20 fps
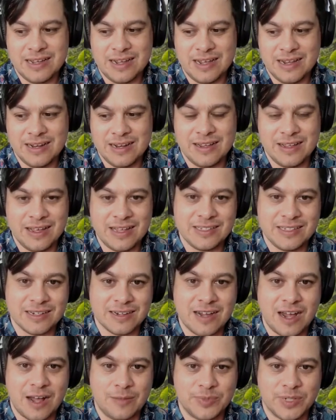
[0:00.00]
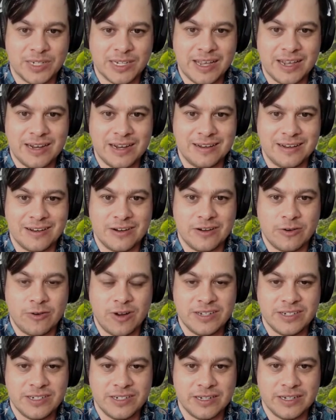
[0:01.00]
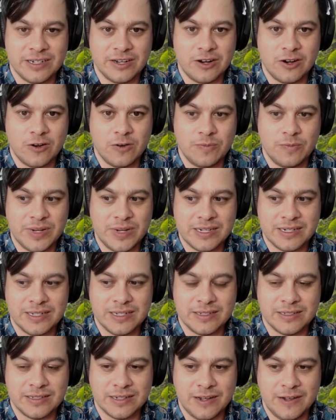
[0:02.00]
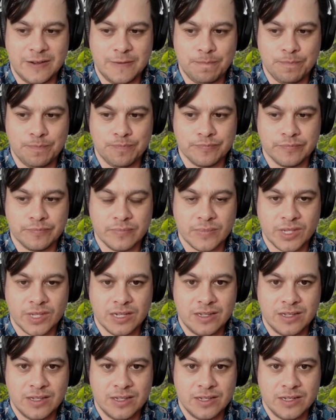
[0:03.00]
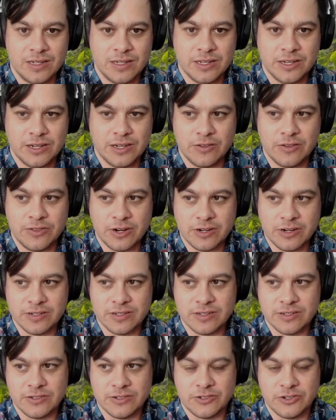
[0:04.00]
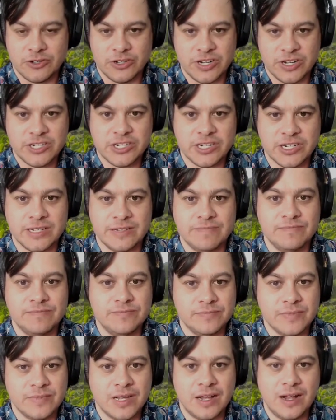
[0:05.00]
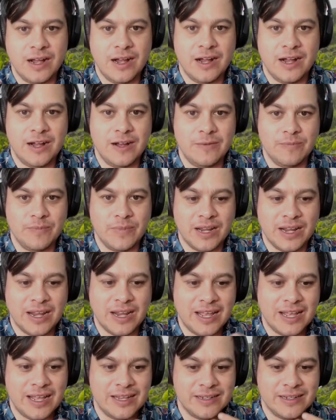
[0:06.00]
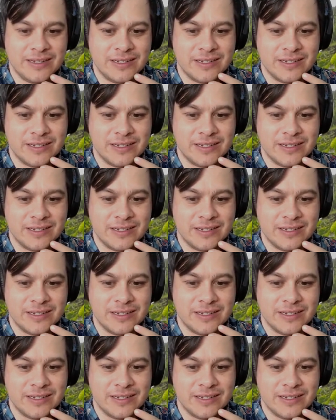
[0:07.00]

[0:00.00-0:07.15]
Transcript: that's a complicated question, you know, because, you know, there's tradition and